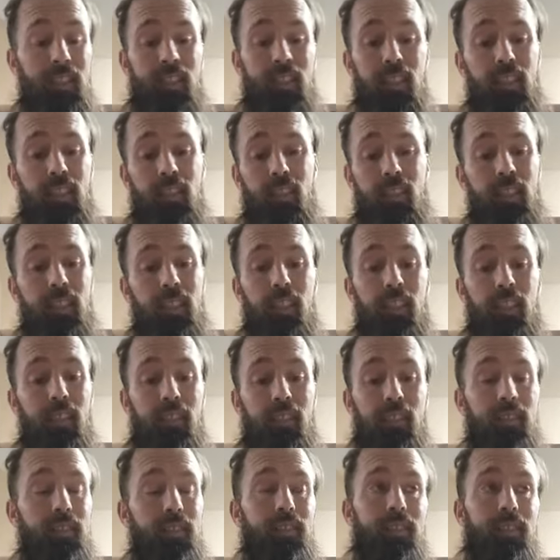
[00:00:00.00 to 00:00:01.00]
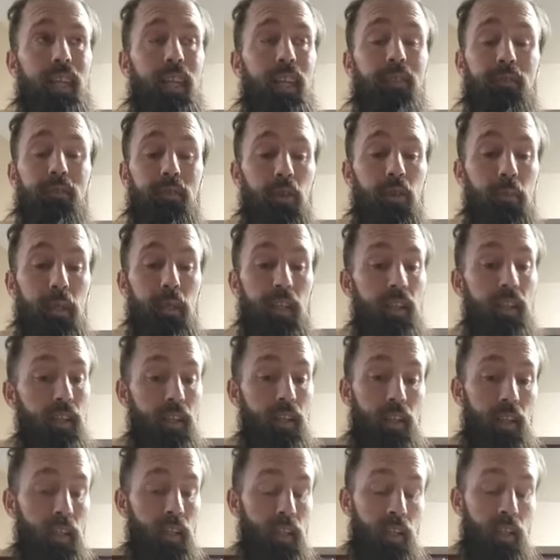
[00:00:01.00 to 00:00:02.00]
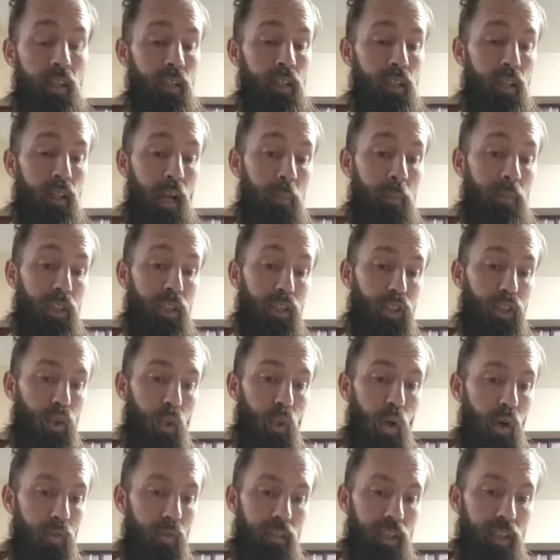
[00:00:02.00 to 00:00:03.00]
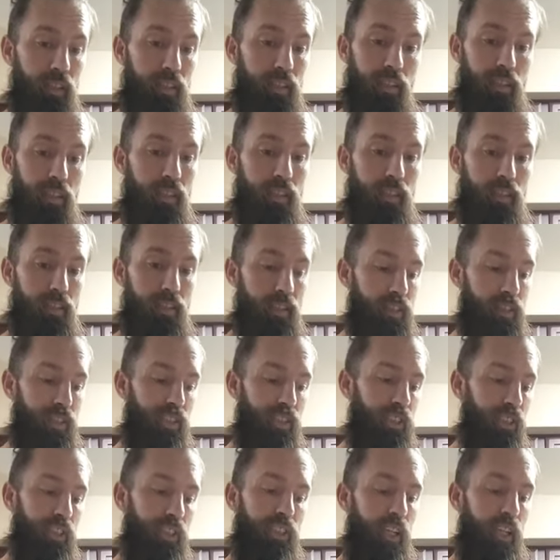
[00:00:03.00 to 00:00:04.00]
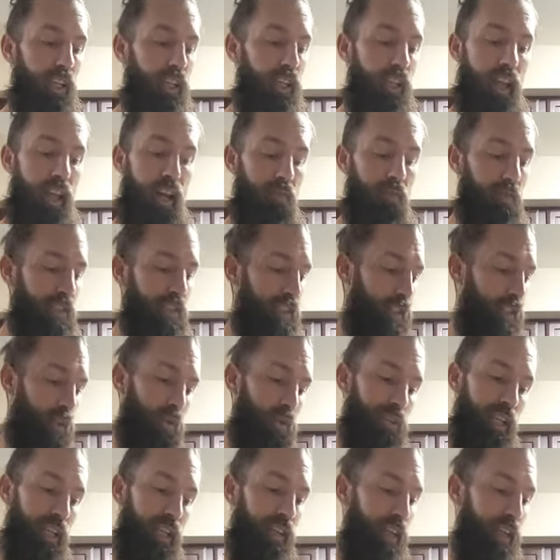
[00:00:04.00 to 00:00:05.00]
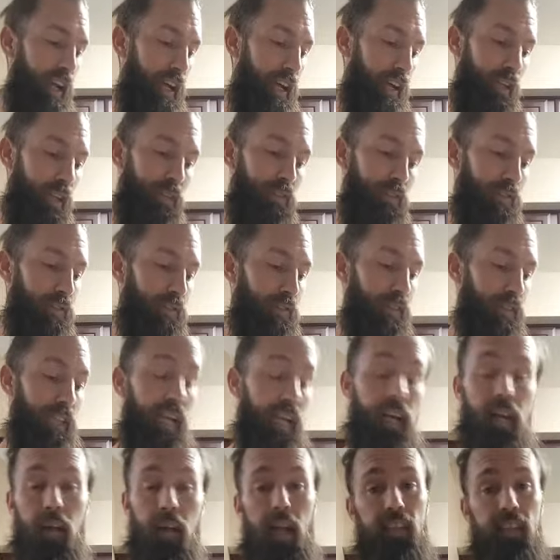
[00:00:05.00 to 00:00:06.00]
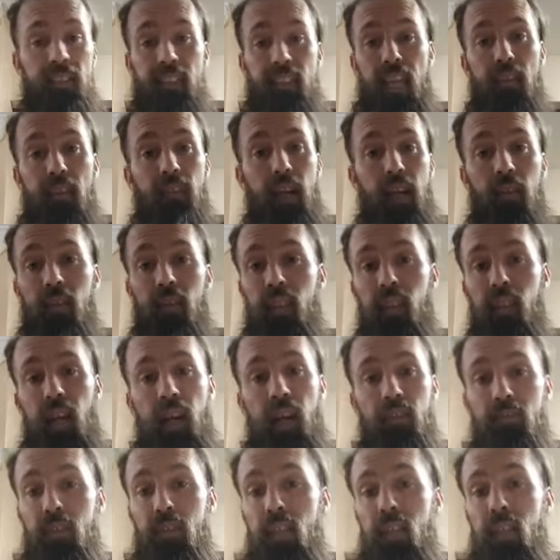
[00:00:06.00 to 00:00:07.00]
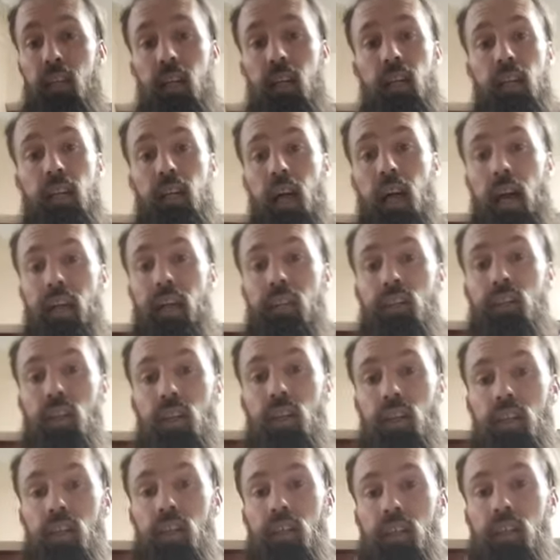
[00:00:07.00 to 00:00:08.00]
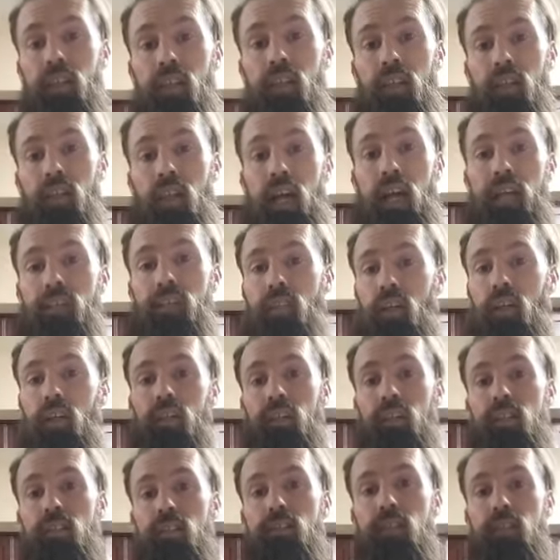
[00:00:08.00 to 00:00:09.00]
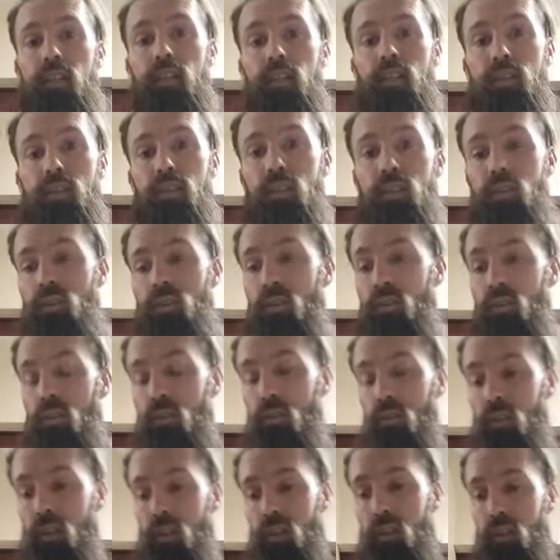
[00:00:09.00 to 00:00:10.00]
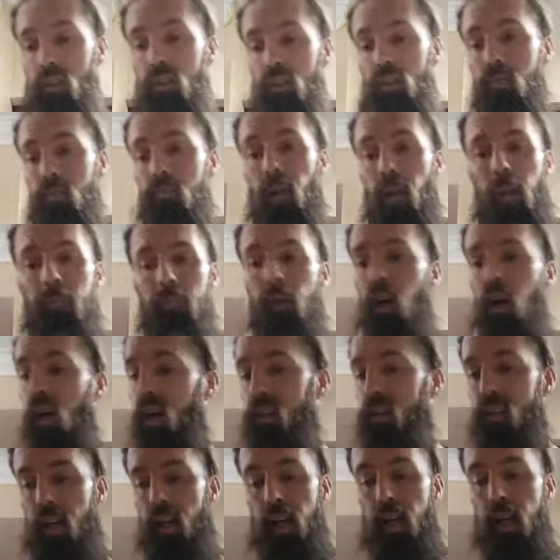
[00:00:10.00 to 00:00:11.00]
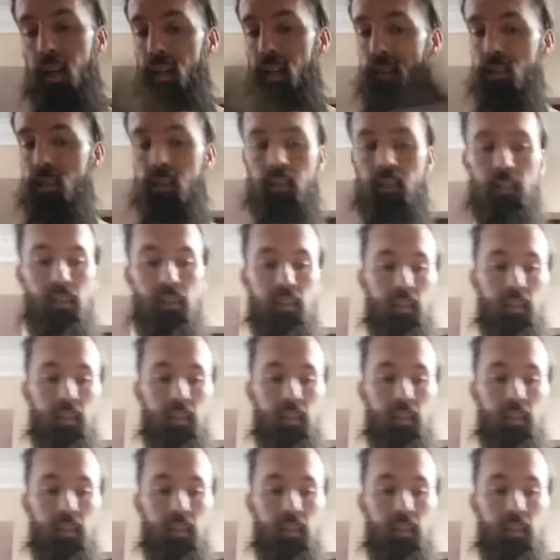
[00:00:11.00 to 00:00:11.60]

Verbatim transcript: is year ten for me. I'm year twelve into this. This is year ten every single day live. Yeah, I save every live feed. I turn I turn these into my podcast. It's